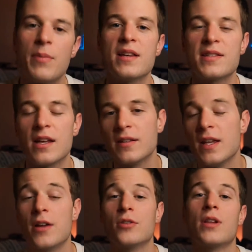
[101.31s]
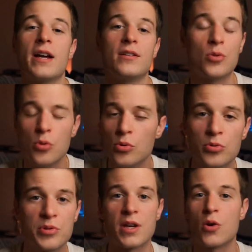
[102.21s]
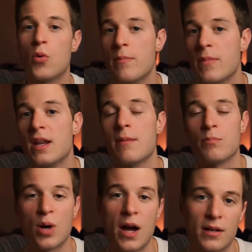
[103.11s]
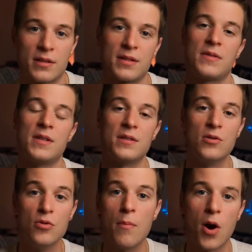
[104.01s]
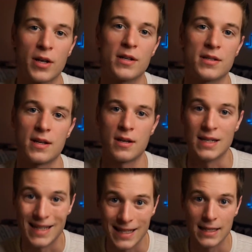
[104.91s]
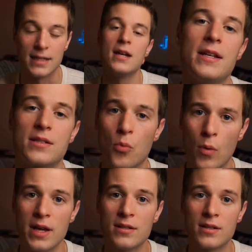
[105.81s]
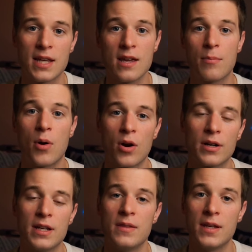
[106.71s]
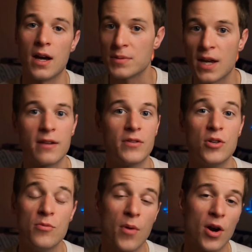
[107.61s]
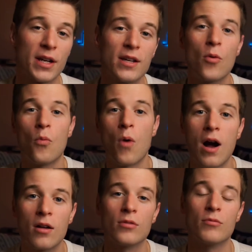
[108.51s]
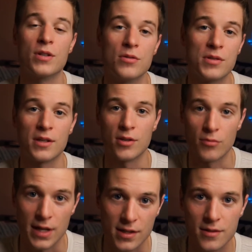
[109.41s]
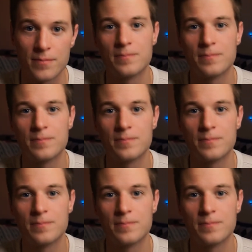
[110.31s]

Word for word: by selling the underlying tools, equipment, and products that these new markets need, it's a way to take part in the upside of a new market while reducing your risk.